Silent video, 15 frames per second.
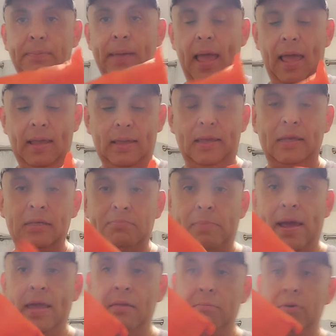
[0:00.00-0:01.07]
bag is
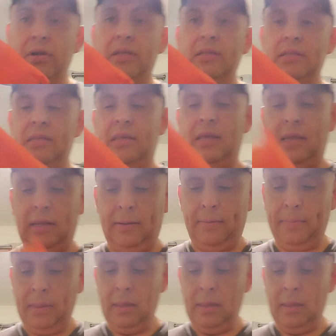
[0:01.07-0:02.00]
my emergency kit.